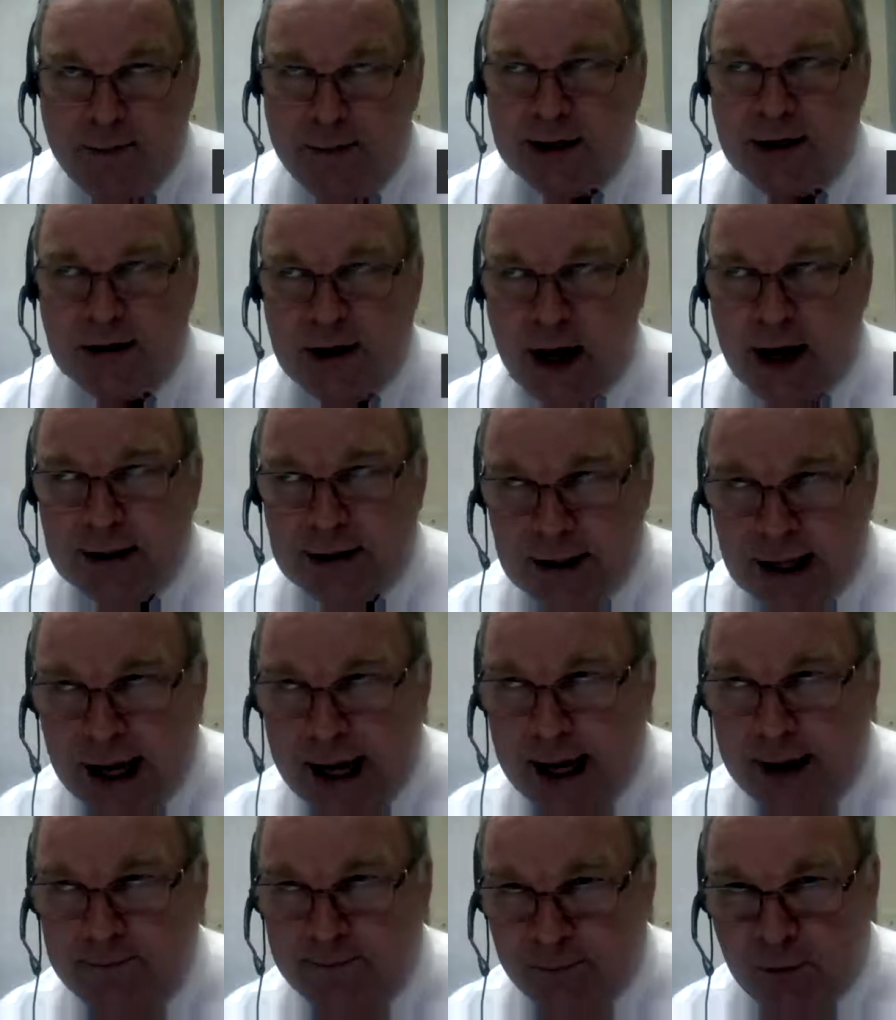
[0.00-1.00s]
It's not
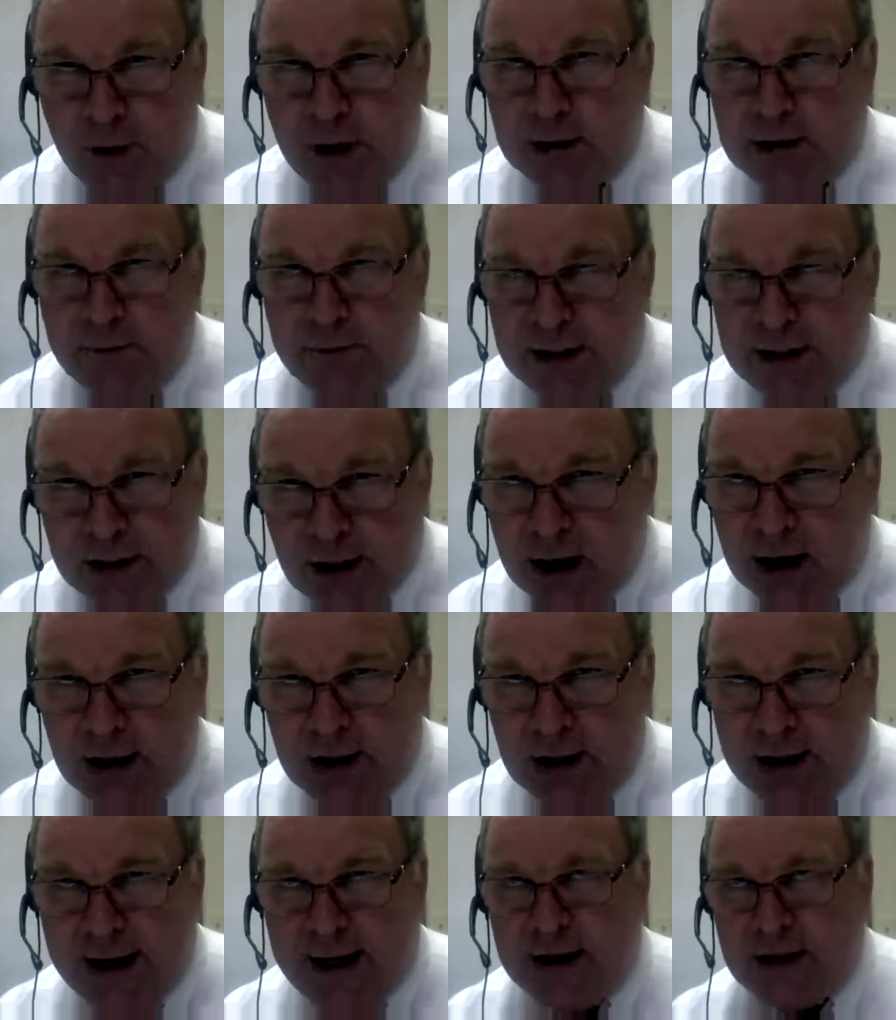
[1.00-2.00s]
time for it to be done
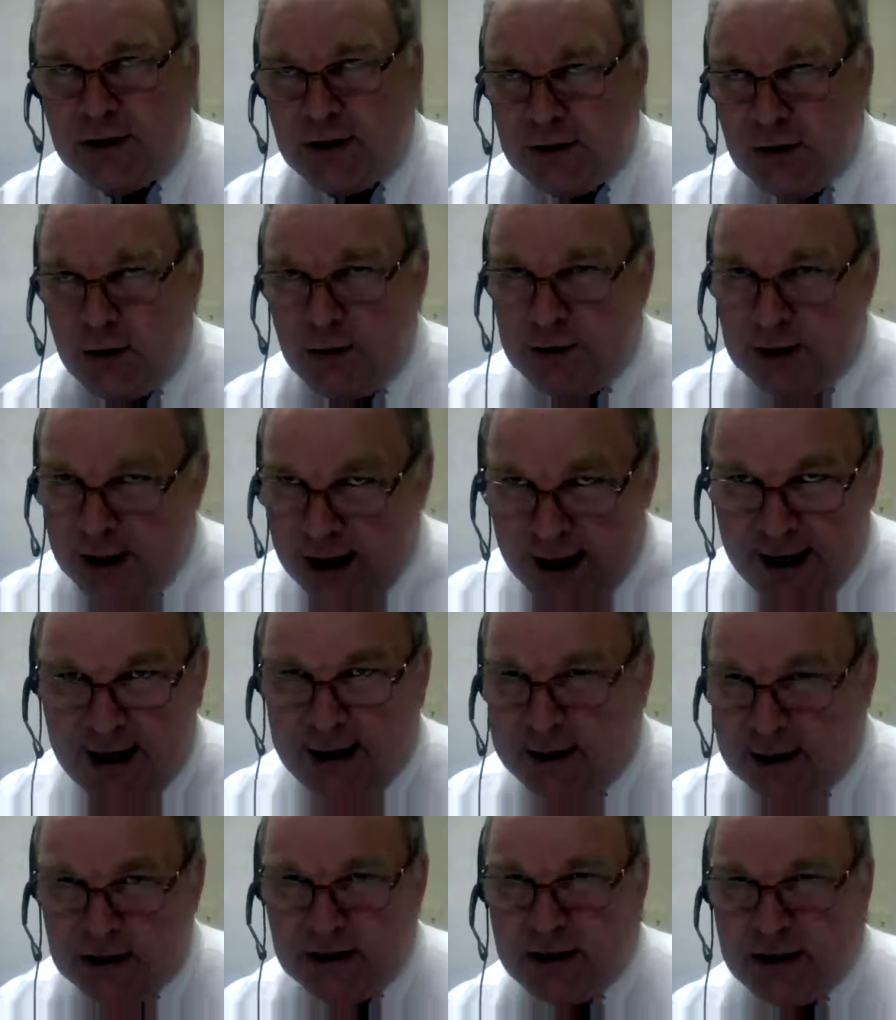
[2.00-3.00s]
yet, so the
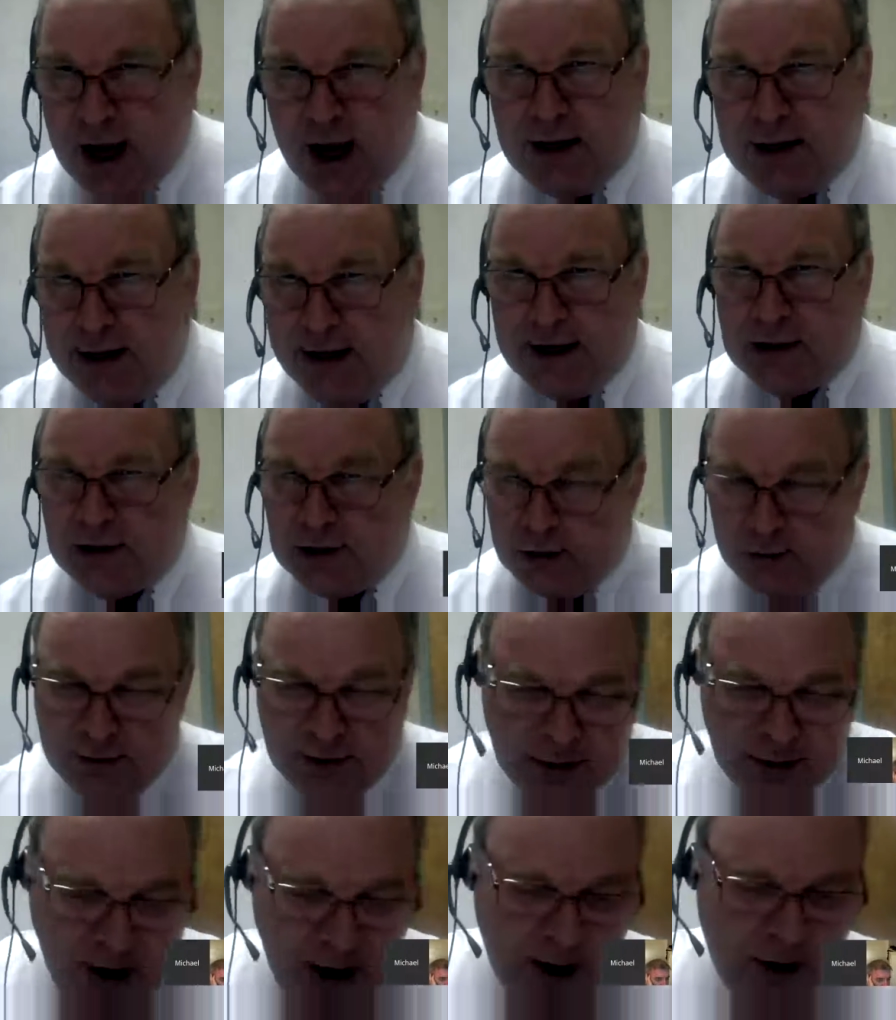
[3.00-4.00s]
end is not yet, so
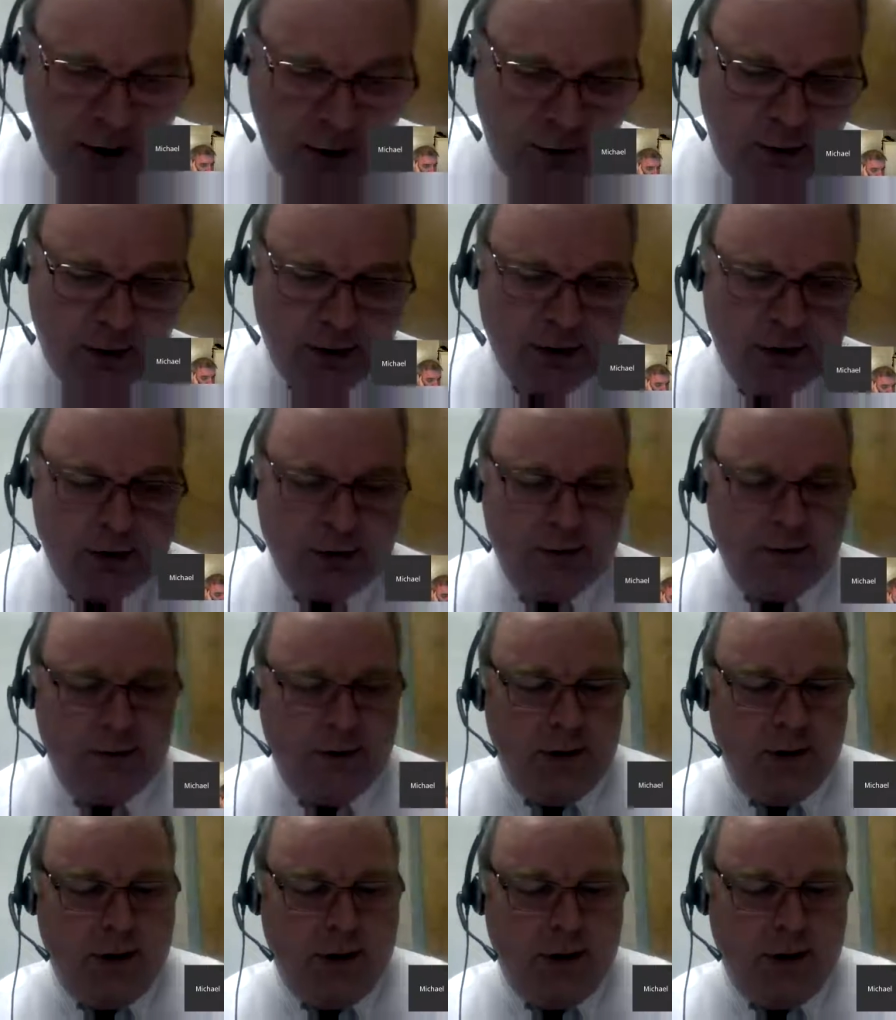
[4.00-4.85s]
they're not going to